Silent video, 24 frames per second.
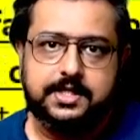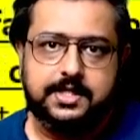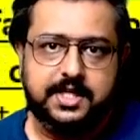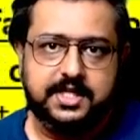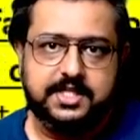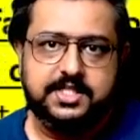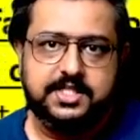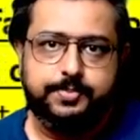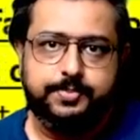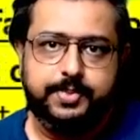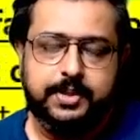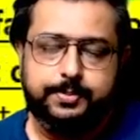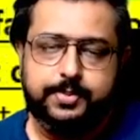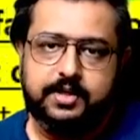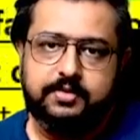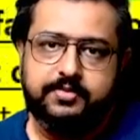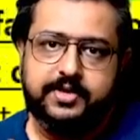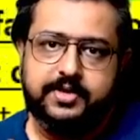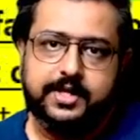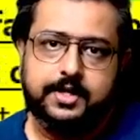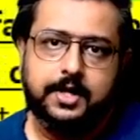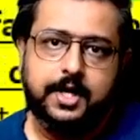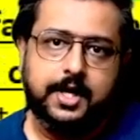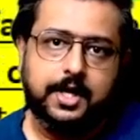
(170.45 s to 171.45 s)
dutch people
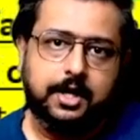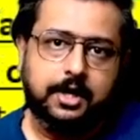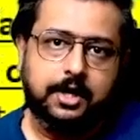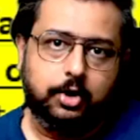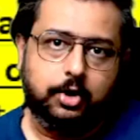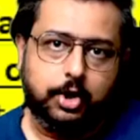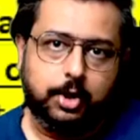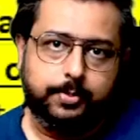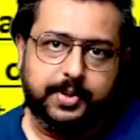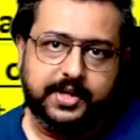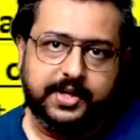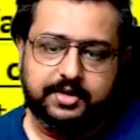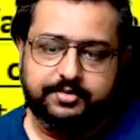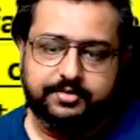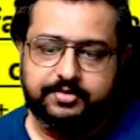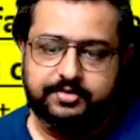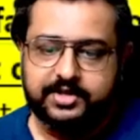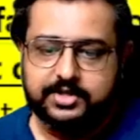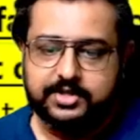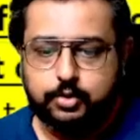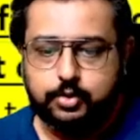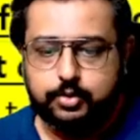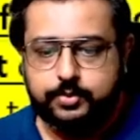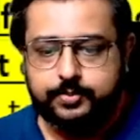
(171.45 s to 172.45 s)
were occupying
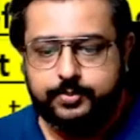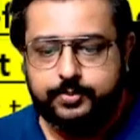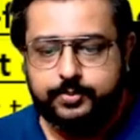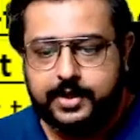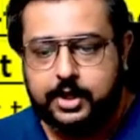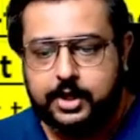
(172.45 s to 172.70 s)
everywhere so